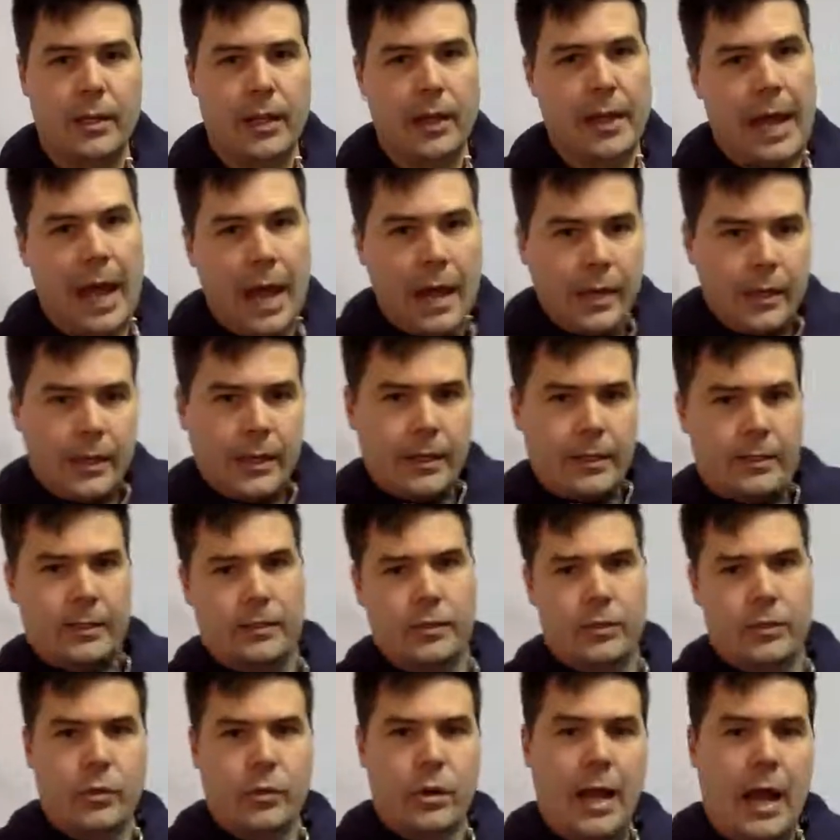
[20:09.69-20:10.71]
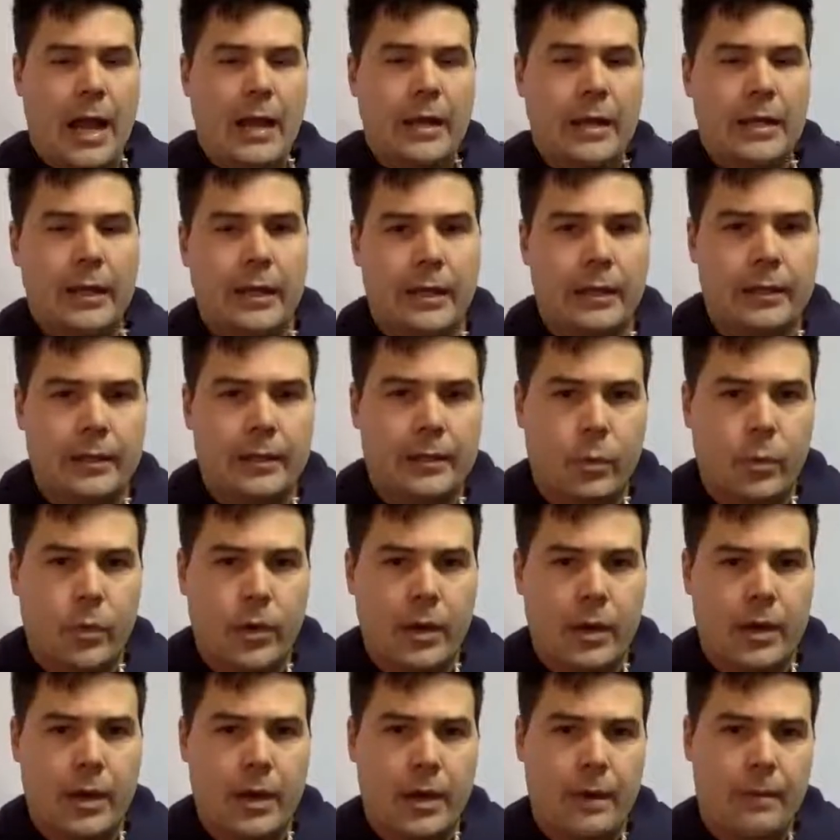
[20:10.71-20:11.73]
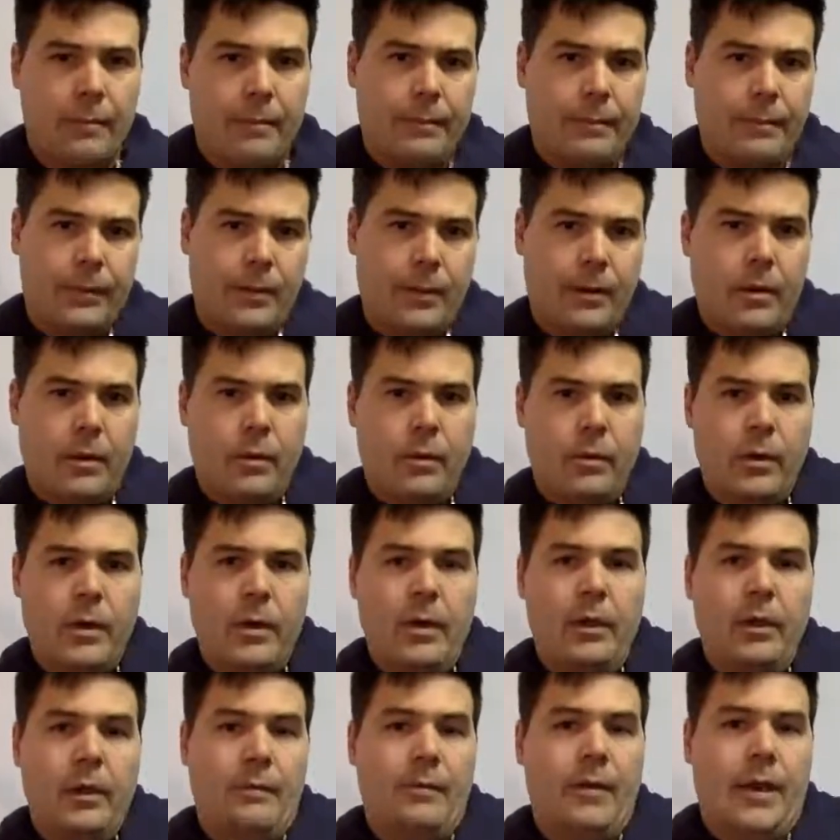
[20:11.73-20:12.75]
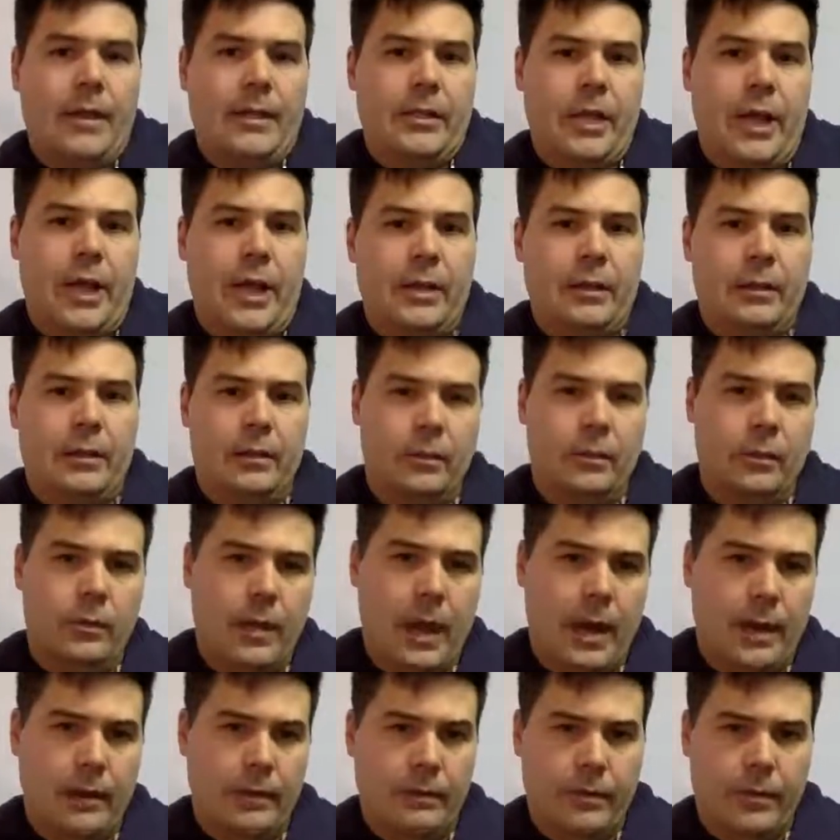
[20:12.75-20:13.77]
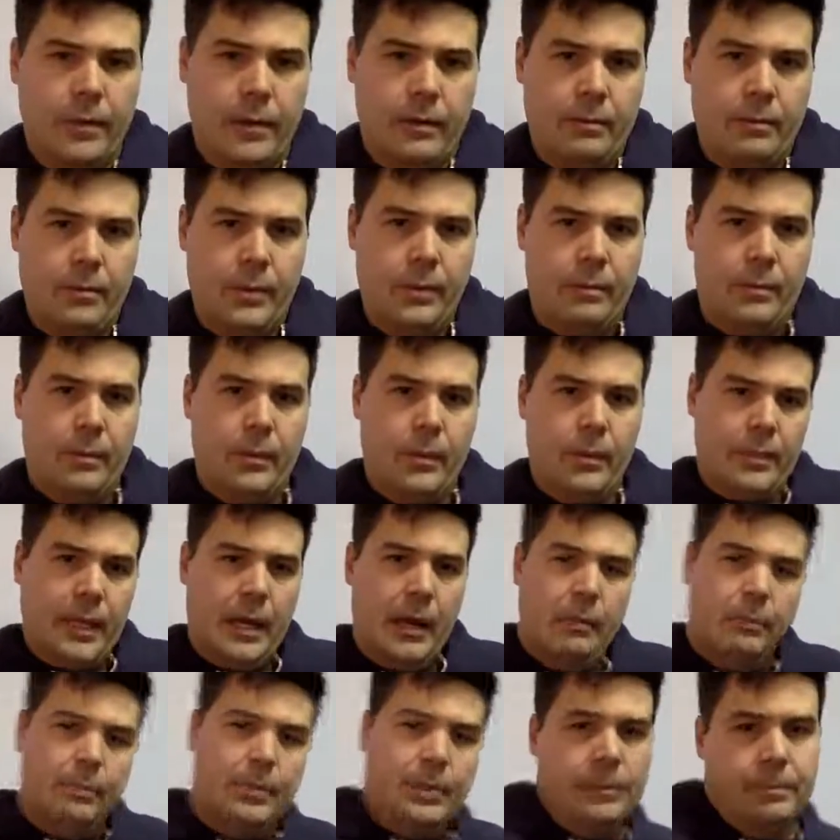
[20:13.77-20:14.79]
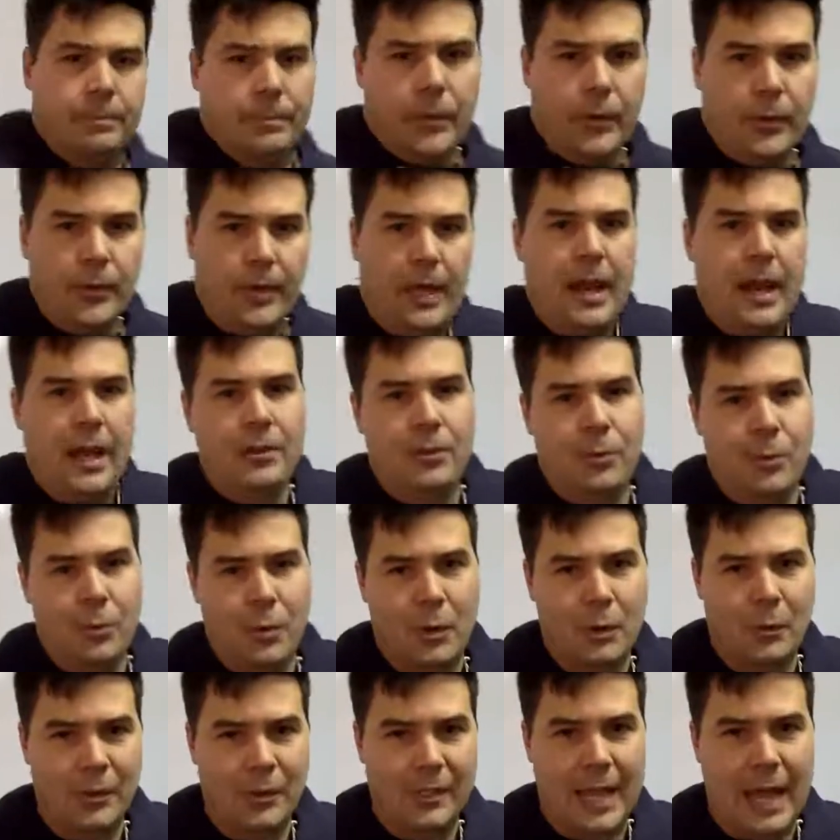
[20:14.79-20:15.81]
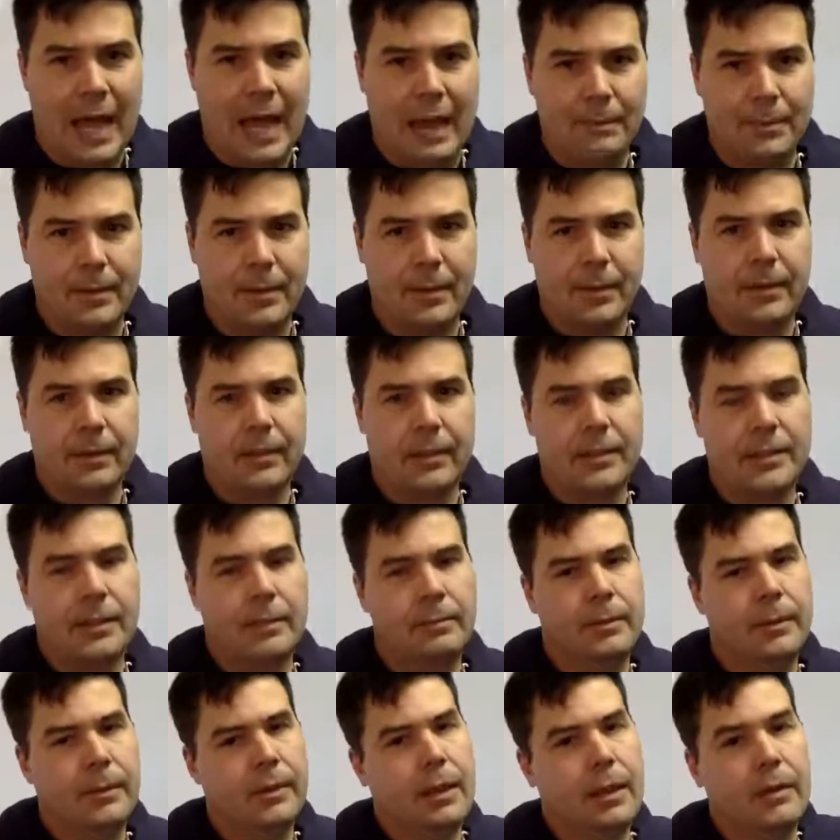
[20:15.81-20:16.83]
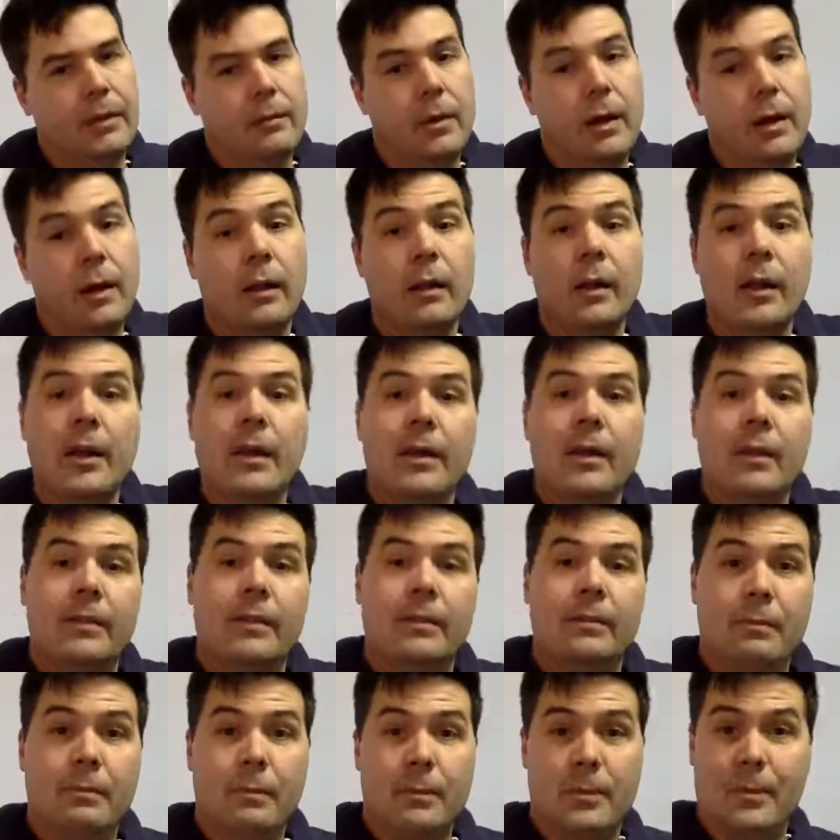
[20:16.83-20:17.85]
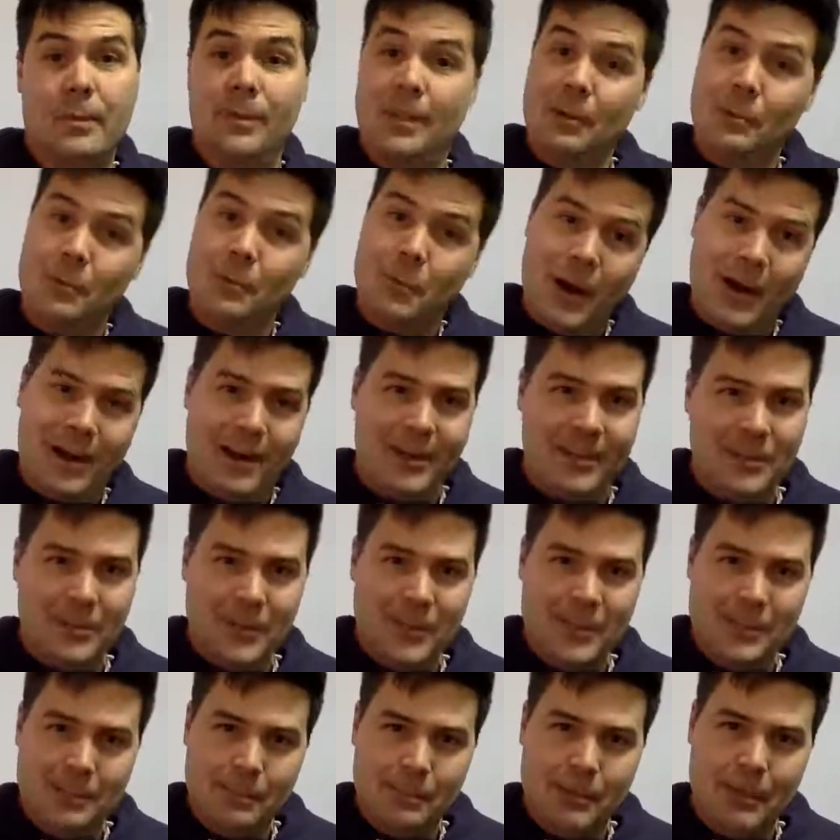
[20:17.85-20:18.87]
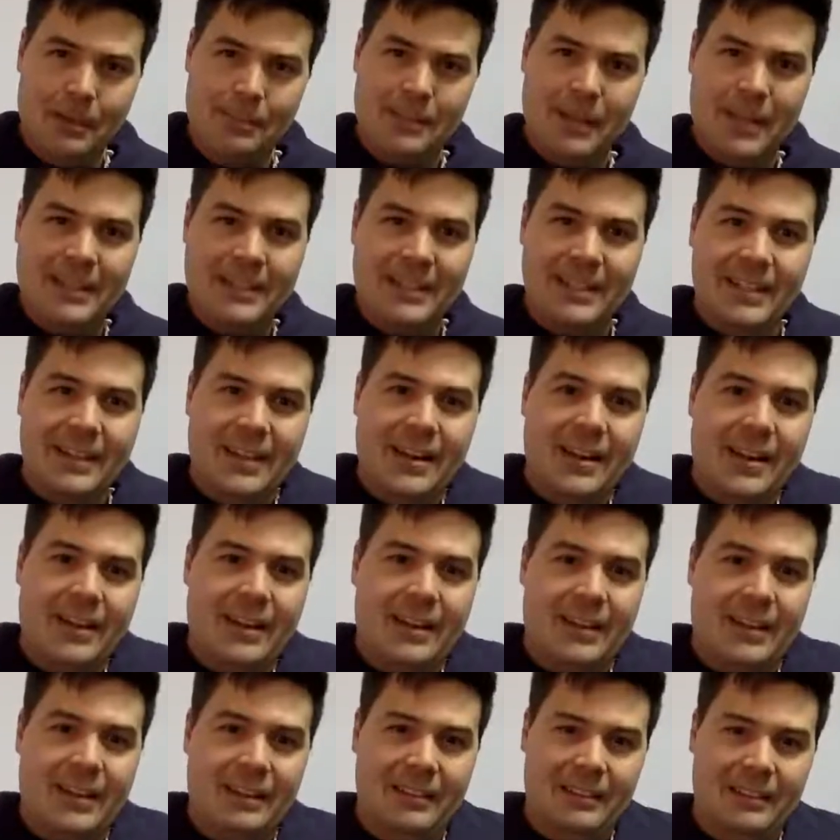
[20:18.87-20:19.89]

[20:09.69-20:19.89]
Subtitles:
Like I'd get destroyed. I'd get torn up, if I tried to do that in front of people, tell people that I knew what was happening, because they'd be like, well, then why are you experimenting on it?